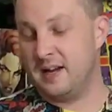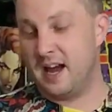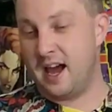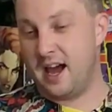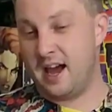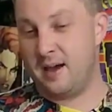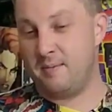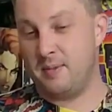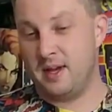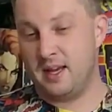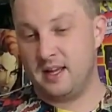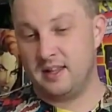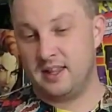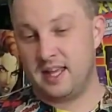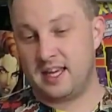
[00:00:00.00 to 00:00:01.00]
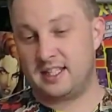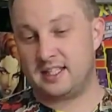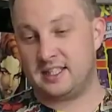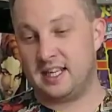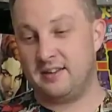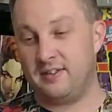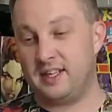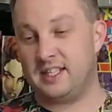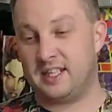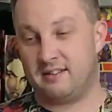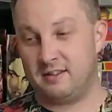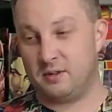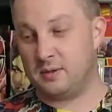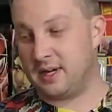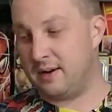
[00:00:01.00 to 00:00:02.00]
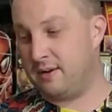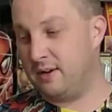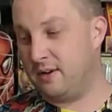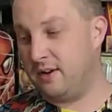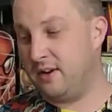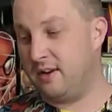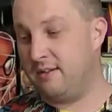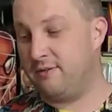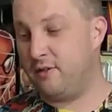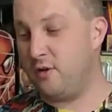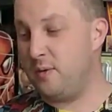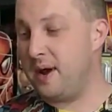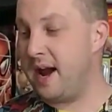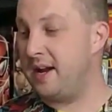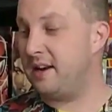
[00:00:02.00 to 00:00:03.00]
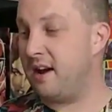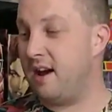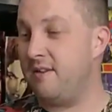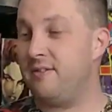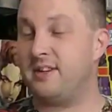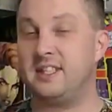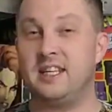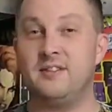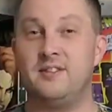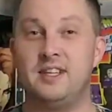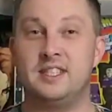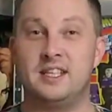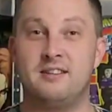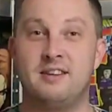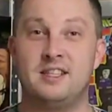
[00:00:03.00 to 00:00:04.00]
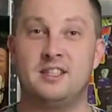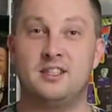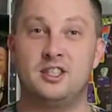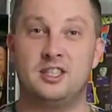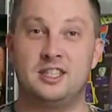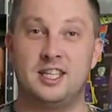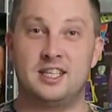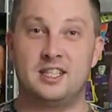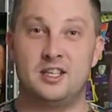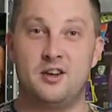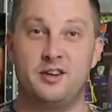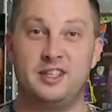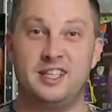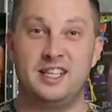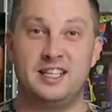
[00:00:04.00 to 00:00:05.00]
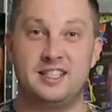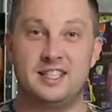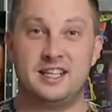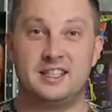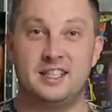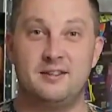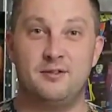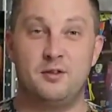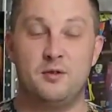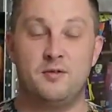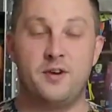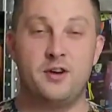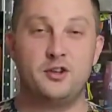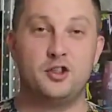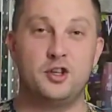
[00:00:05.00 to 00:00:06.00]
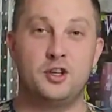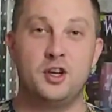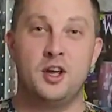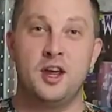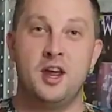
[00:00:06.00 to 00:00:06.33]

Um, this TV series was out in 1994. We had other TV series such as this 1964 version.